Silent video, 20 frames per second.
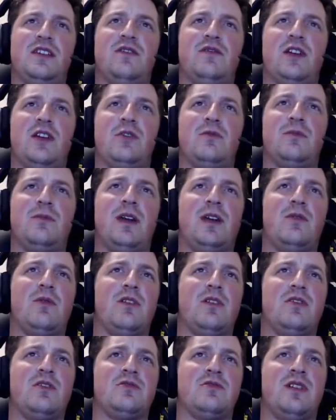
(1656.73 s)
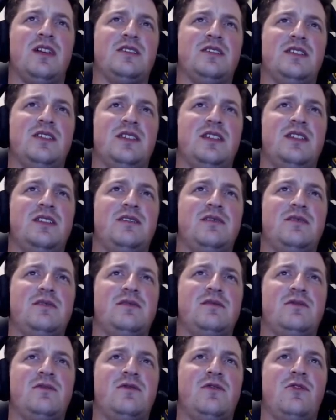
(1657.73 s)
if they would make one of those rounds and
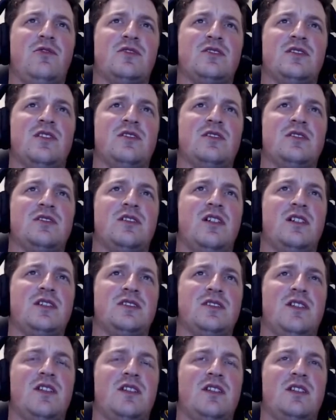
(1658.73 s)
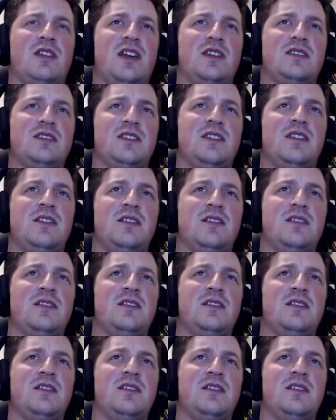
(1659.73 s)
force those guys to go to Tassie.